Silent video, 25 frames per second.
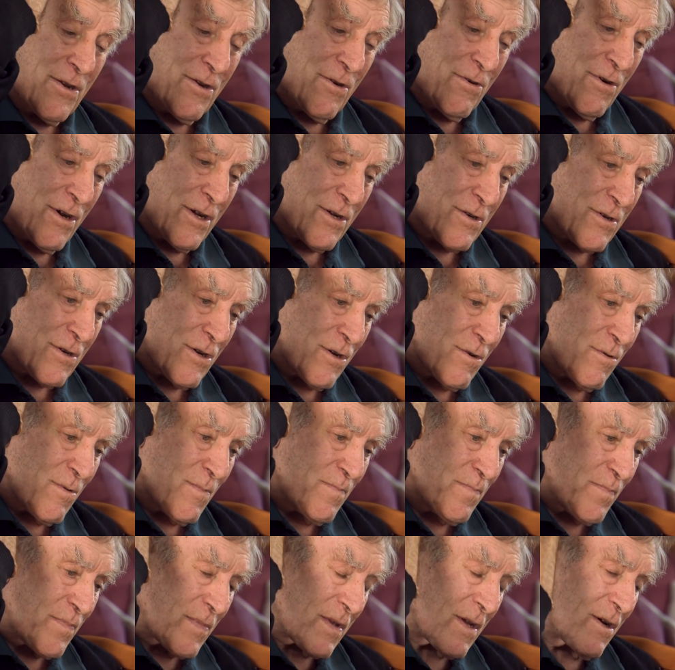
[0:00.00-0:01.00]
anyway,
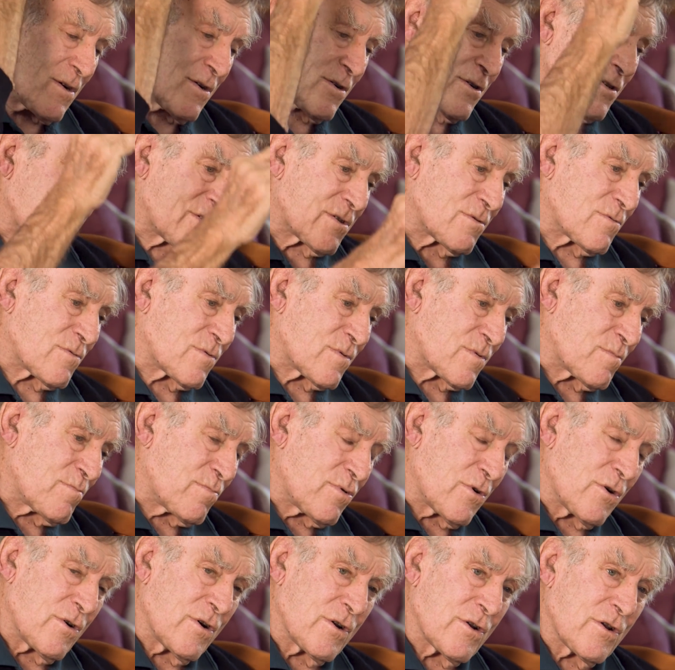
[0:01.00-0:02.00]
so I,
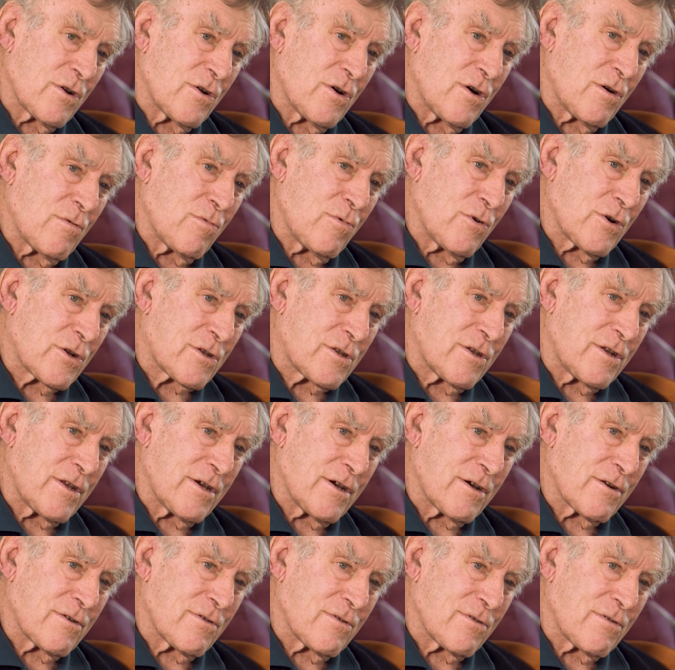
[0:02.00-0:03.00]
Brian and I worked it
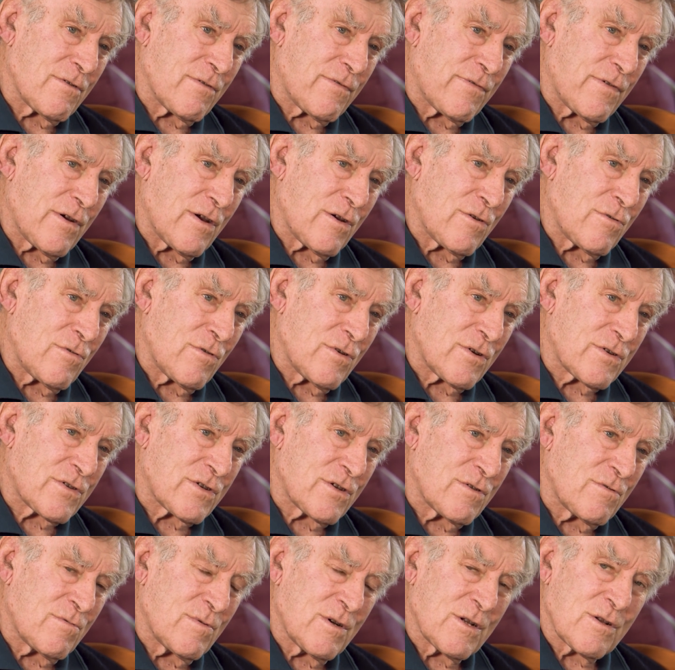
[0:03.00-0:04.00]
out on the phone. I
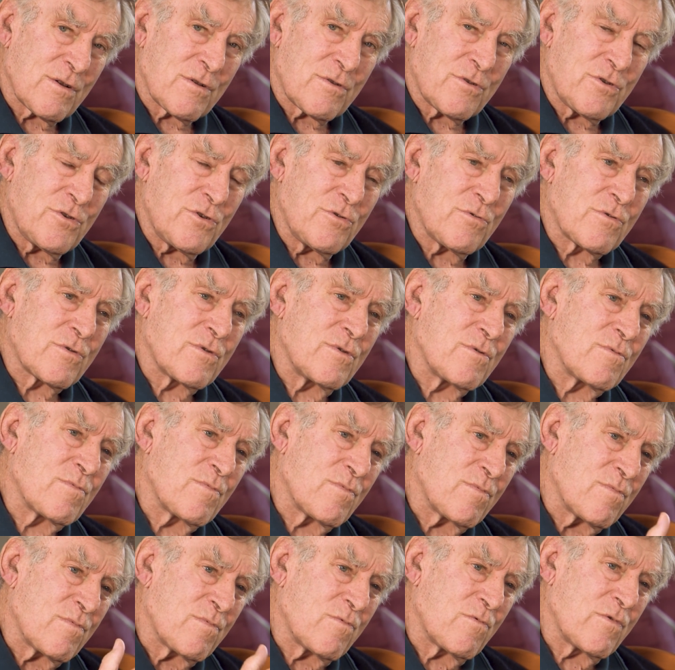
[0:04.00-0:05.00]
said, well, you, you,
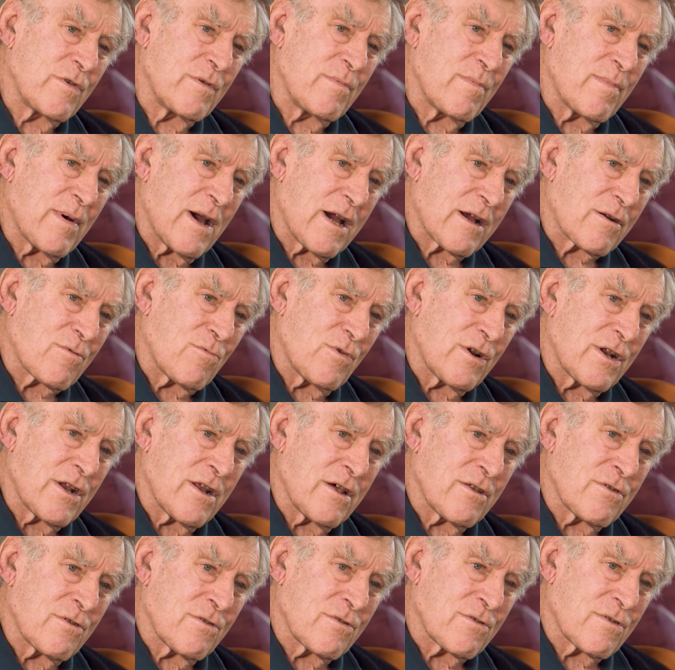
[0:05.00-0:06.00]
we mark one
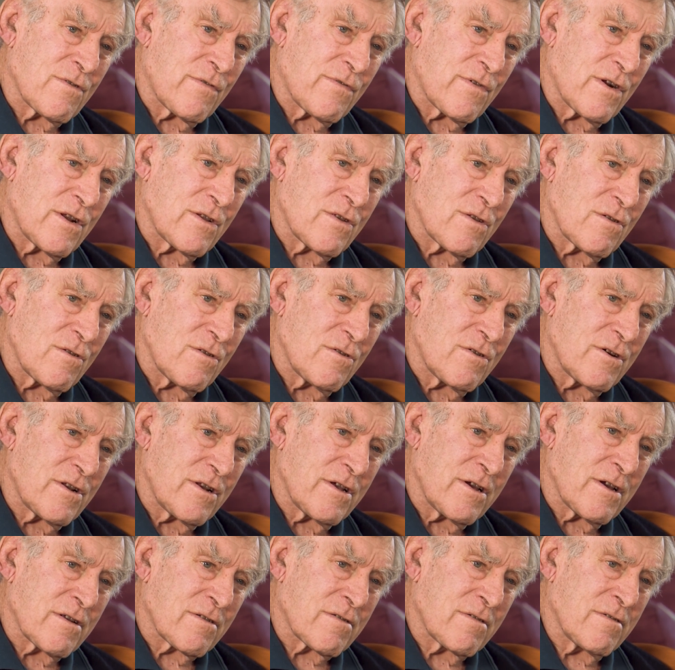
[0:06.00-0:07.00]
another at the front of the
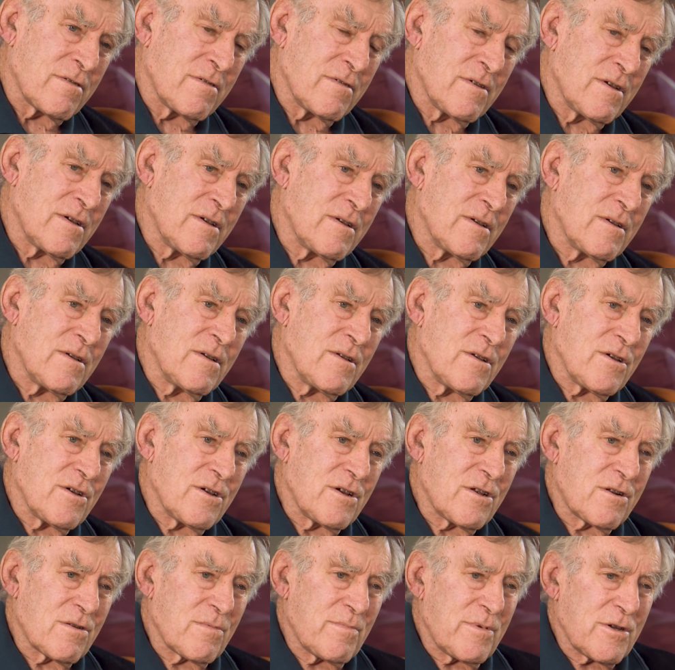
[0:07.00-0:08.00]
line out.
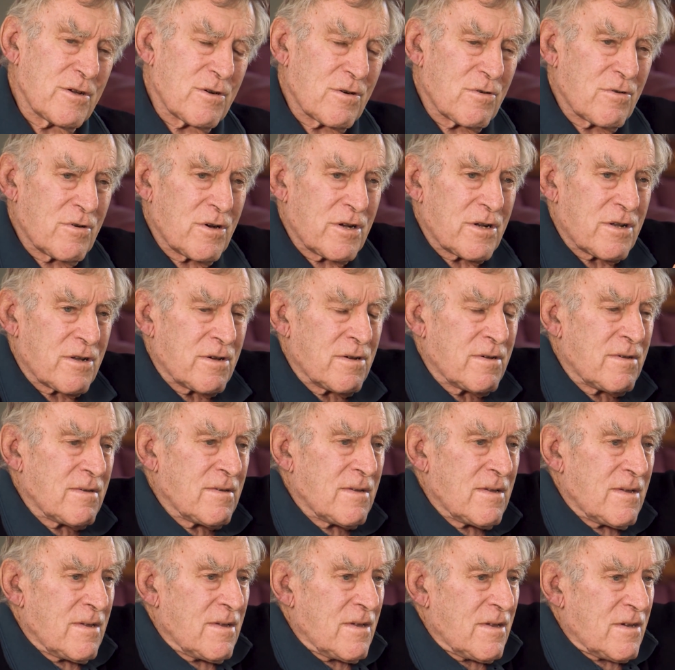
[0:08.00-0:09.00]
It'll be all right.
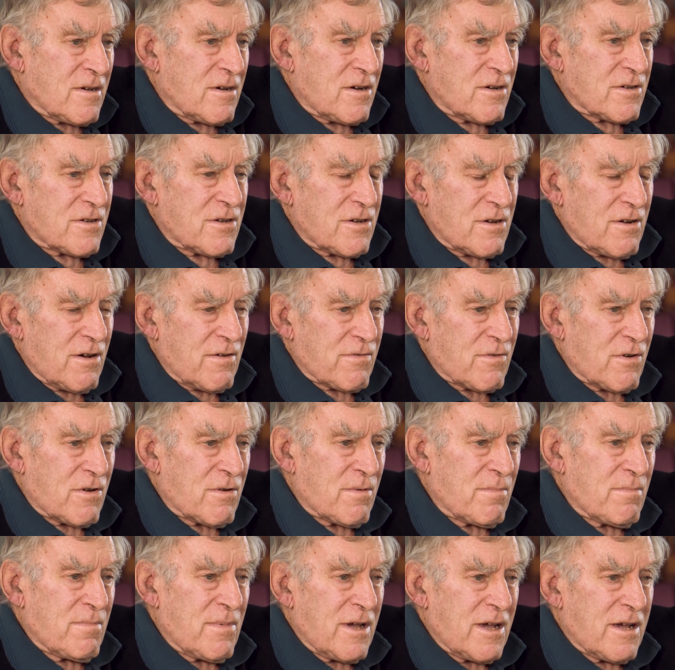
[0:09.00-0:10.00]
I said, I've got
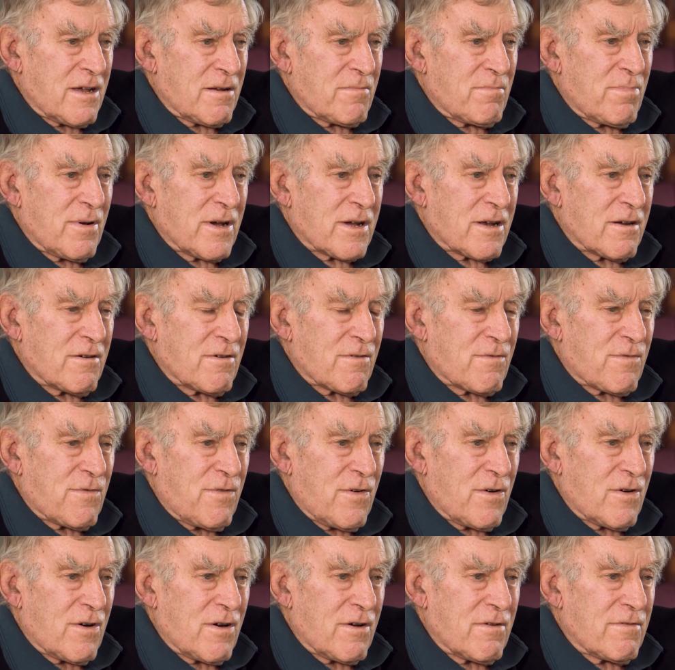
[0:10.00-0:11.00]
a mad bugger at
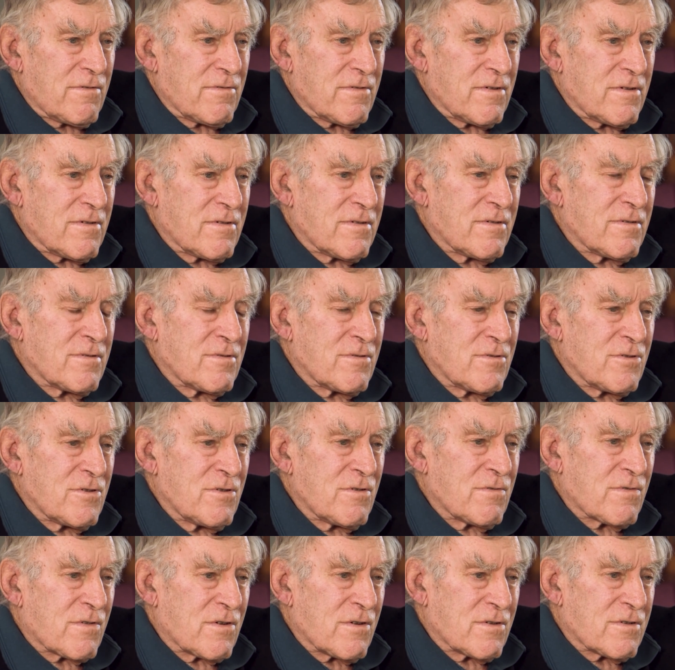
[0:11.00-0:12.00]
five, and
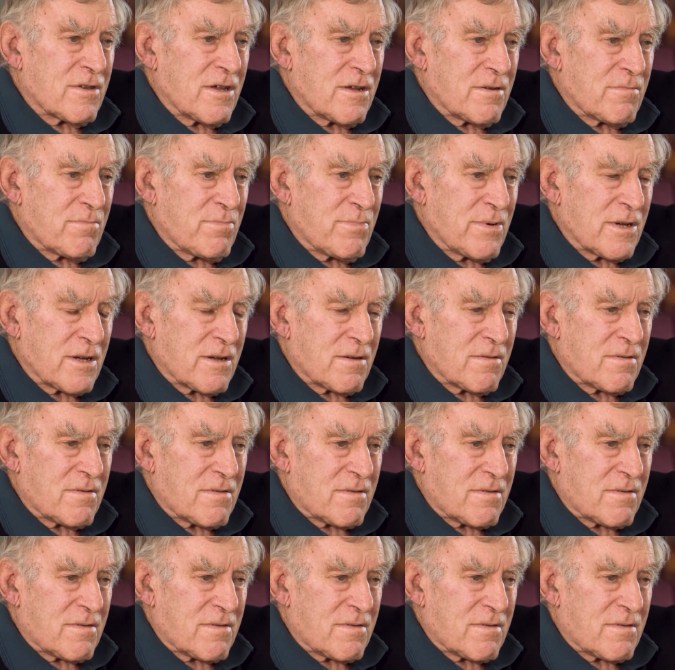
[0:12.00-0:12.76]
you've got that big